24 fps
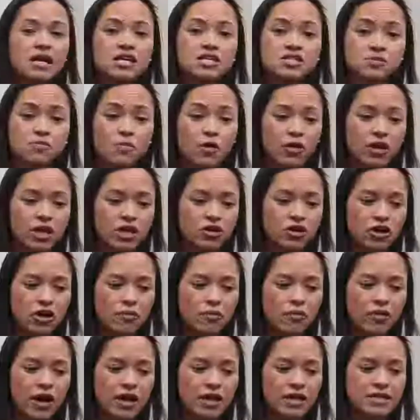smoking
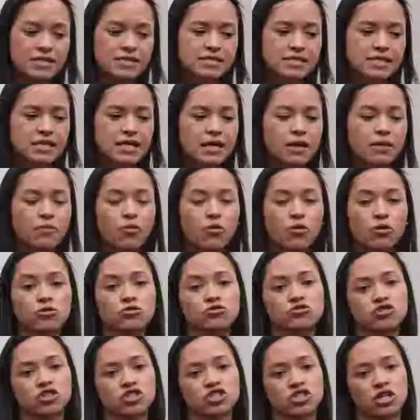during pregnancy, poor
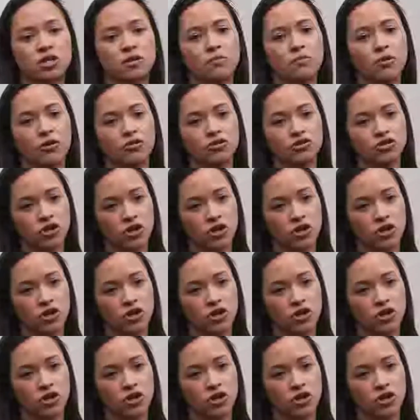nutrition both